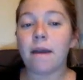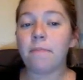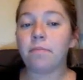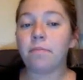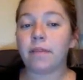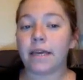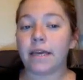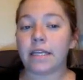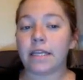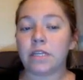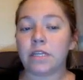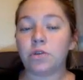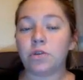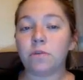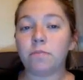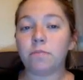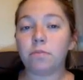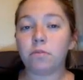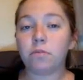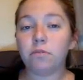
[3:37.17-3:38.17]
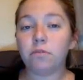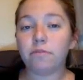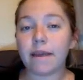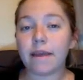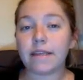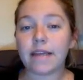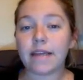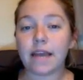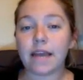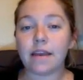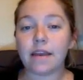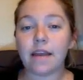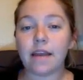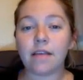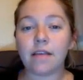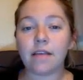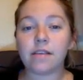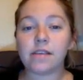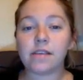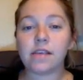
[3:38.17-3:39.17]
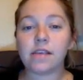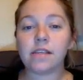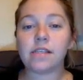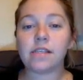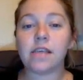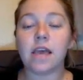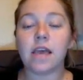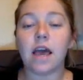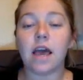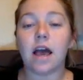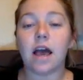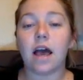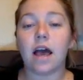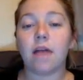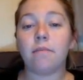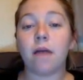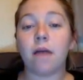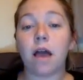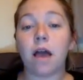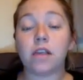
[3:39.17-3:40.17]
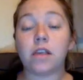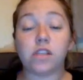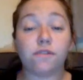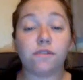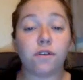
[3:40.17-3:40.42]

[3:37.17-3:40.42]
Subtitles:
plan to improve my data analysis is to,